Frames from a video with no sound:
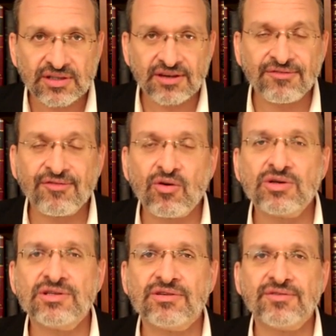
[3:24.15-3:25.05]
The
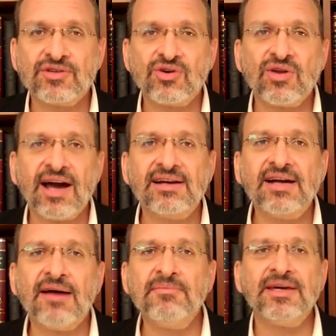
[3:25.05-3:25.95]
forces of the soul are
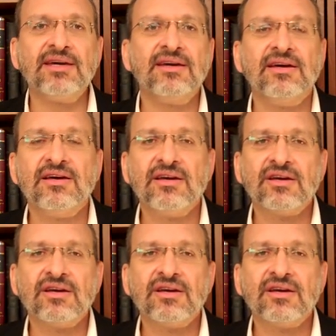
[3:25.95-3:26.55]
coming